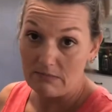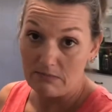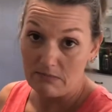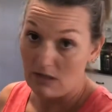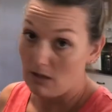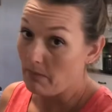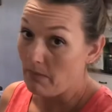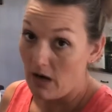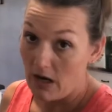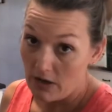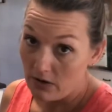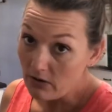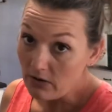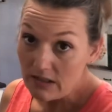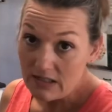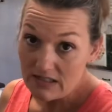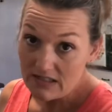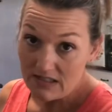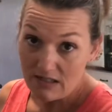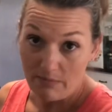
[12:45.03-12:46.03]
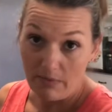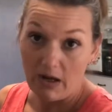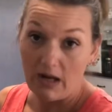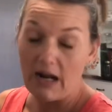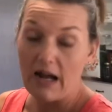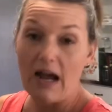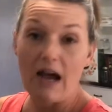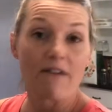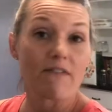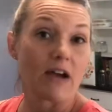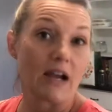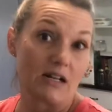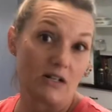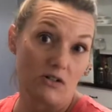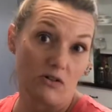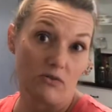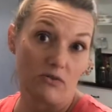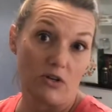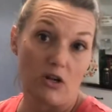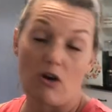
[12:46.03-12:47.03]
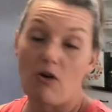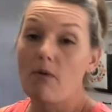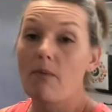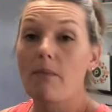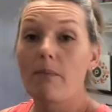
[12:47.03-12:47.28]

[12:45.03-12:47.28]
the model Instant Pot I have, I don't know.